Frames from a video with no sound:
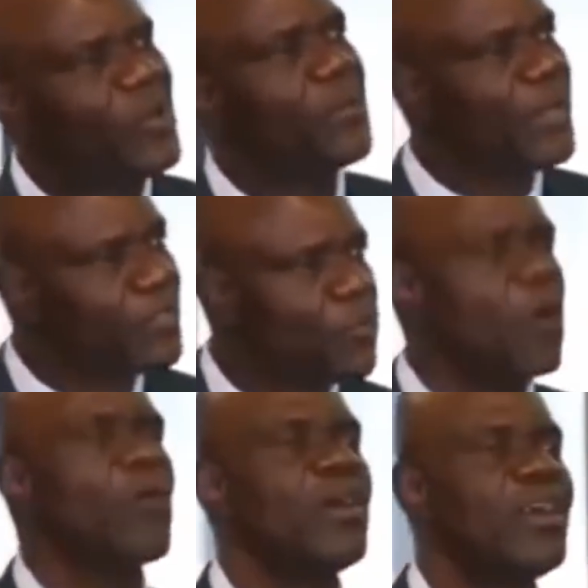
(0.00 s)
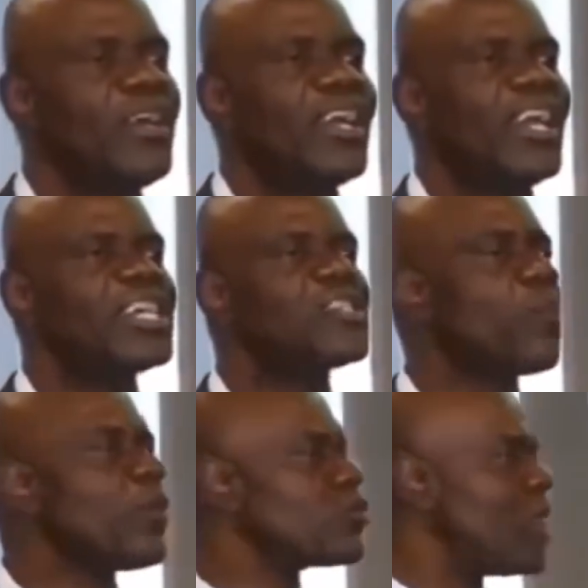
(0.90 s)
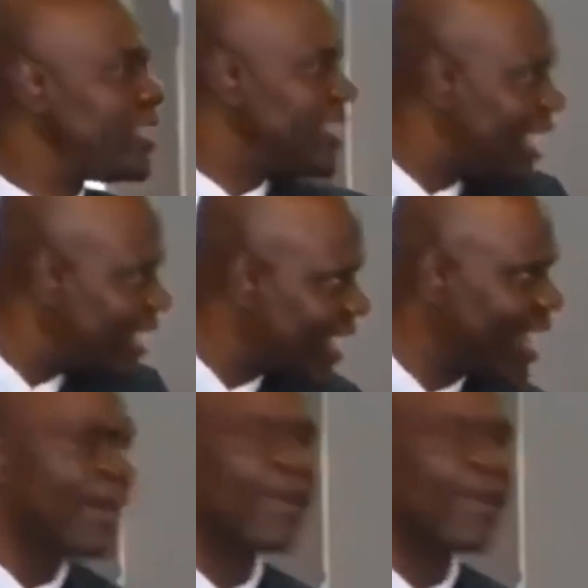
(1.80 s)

and petrol, as opposed to Nigeria